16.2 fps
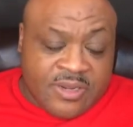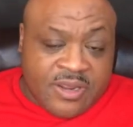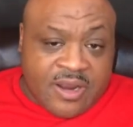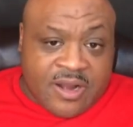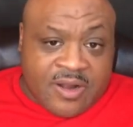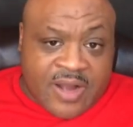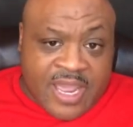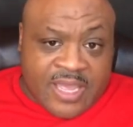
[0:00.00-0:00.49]

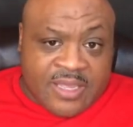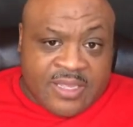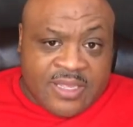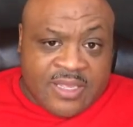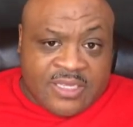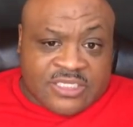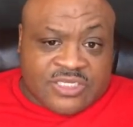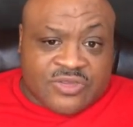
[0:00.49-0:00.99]
All right,
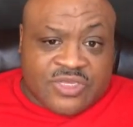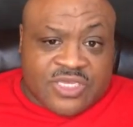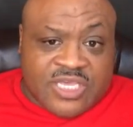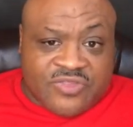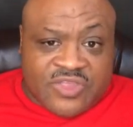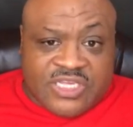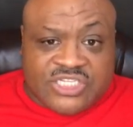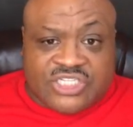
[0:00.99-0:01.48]
so you
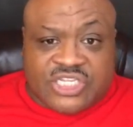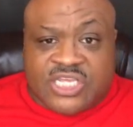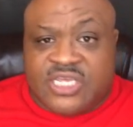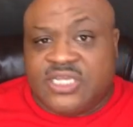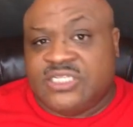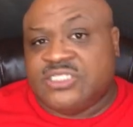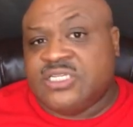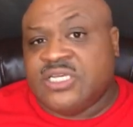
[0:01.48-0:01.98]
get these
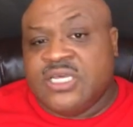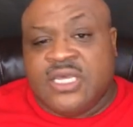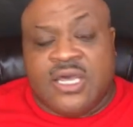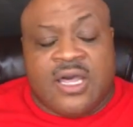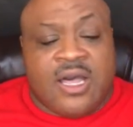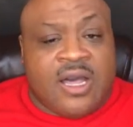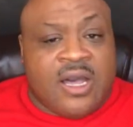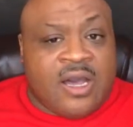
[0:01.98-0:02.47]
things.
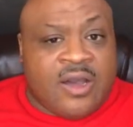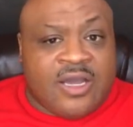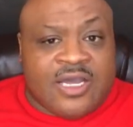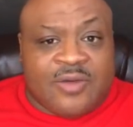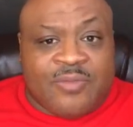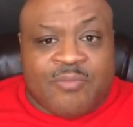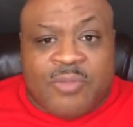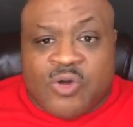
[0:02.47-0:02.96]

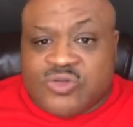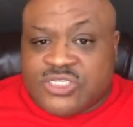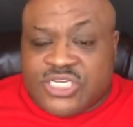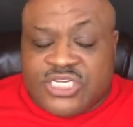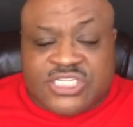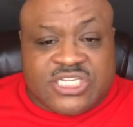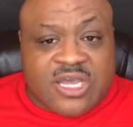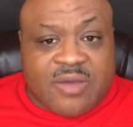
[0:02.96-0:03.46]
Most of
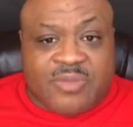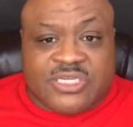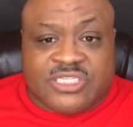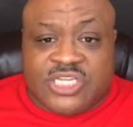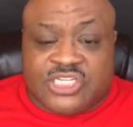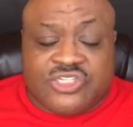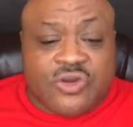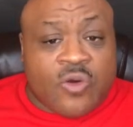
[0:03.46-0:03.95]
these companies
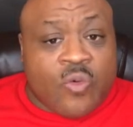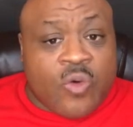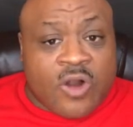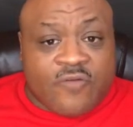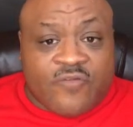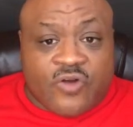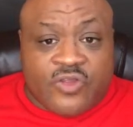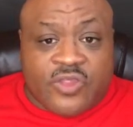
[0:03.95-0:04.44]
that you'll
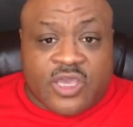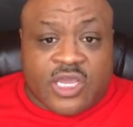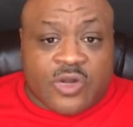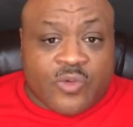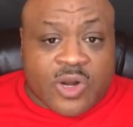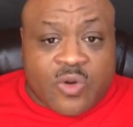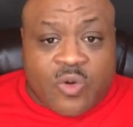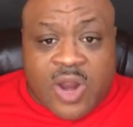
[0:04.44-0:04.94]
work for, they're going
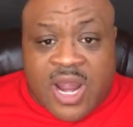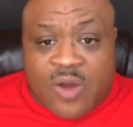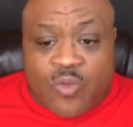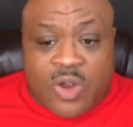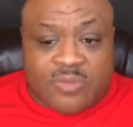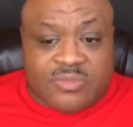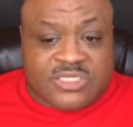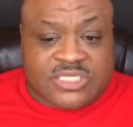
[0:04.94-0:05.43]
to require
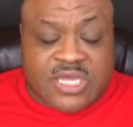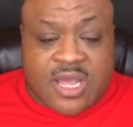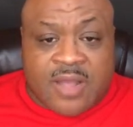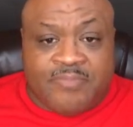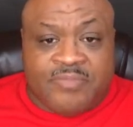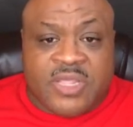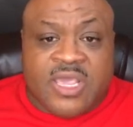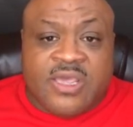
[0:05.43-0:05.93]
workman's
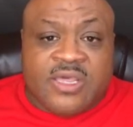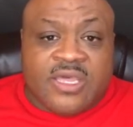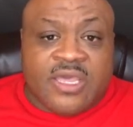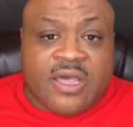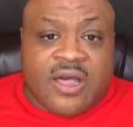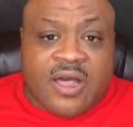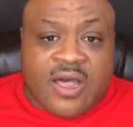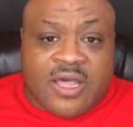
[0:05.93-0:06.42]
comp.
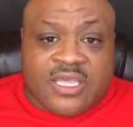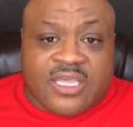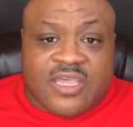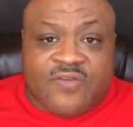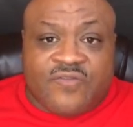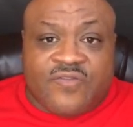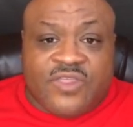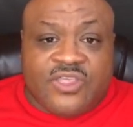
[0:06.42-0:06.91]

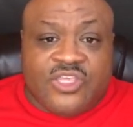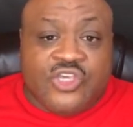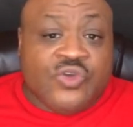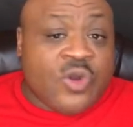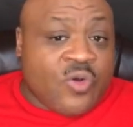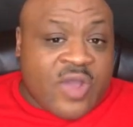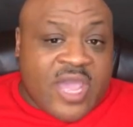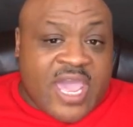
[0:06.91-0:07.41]
If you
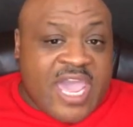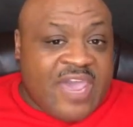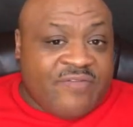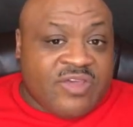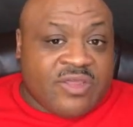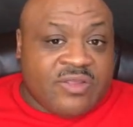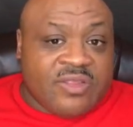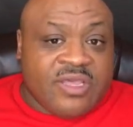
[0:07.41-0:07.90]
don't have
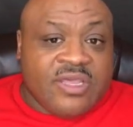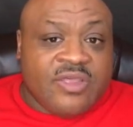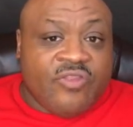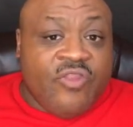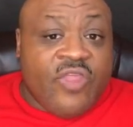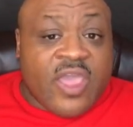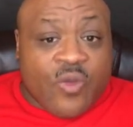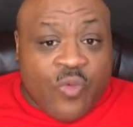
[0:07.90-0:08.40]
it,
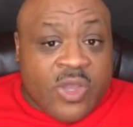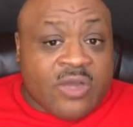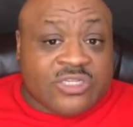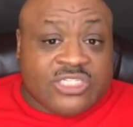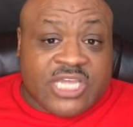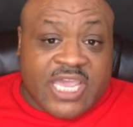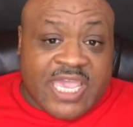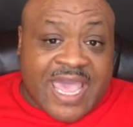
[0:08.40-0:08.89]
they will
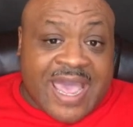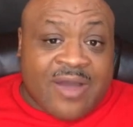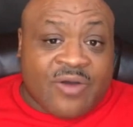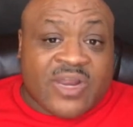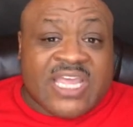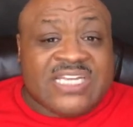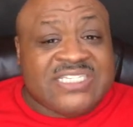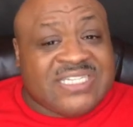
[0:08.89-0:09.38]
take
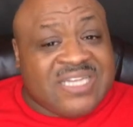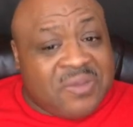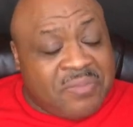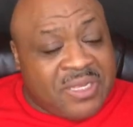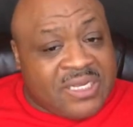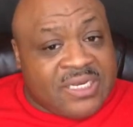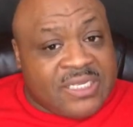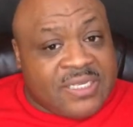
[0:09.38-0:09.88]
out. And
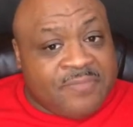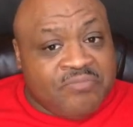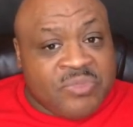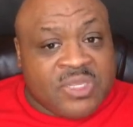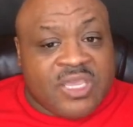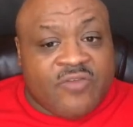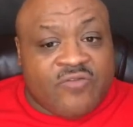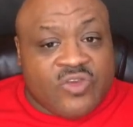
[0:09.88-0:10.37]
typically,
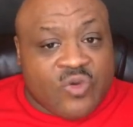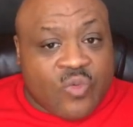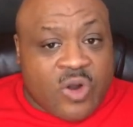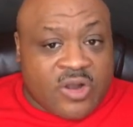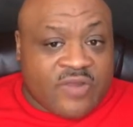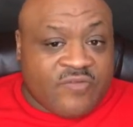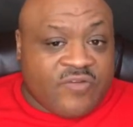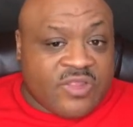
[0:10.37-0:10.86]
if you're
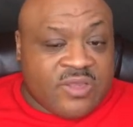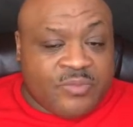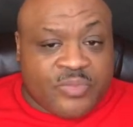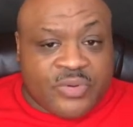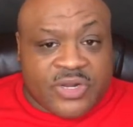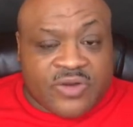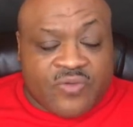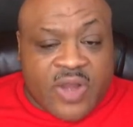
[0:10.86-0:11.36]
working for them
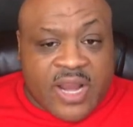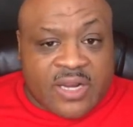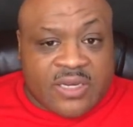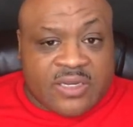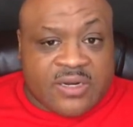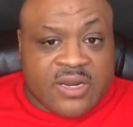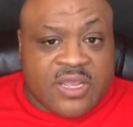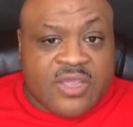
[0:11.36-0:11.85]
pretty
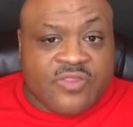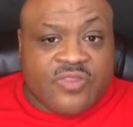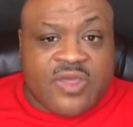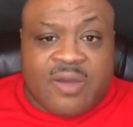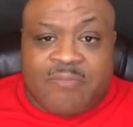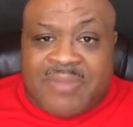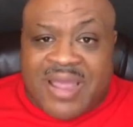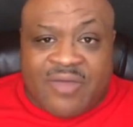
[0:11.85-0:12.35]
regular,
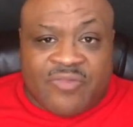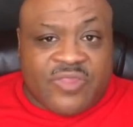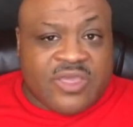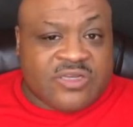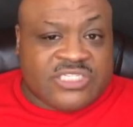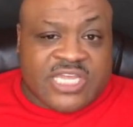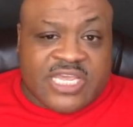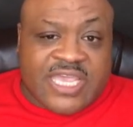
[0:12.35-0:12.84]
the amount
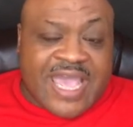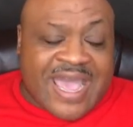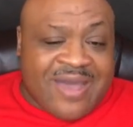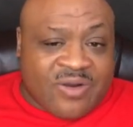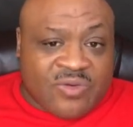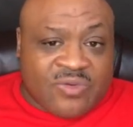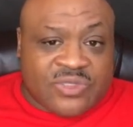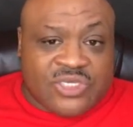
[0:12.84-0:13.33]
they'll take
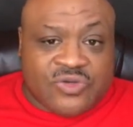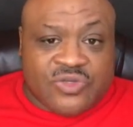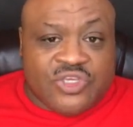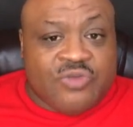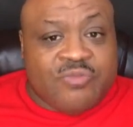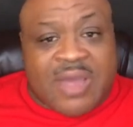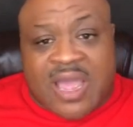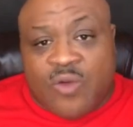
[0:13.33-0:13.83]
out on you,
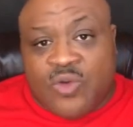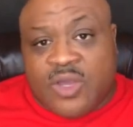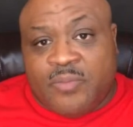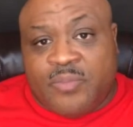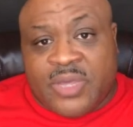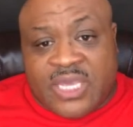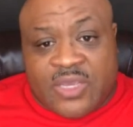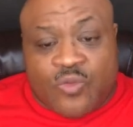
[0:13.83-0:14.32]
you might well
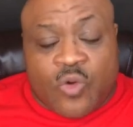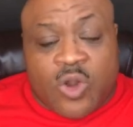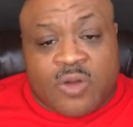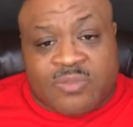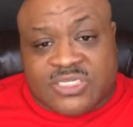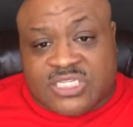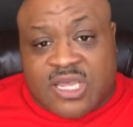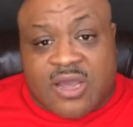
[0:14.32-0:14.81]
pay
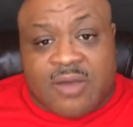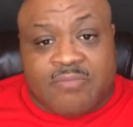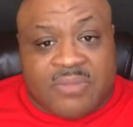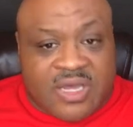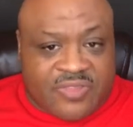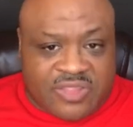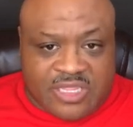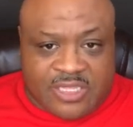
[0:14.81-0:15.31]
workman's comp
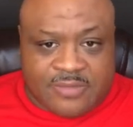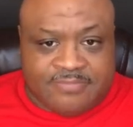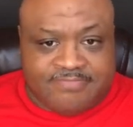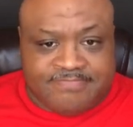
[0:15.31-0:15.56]
monthly.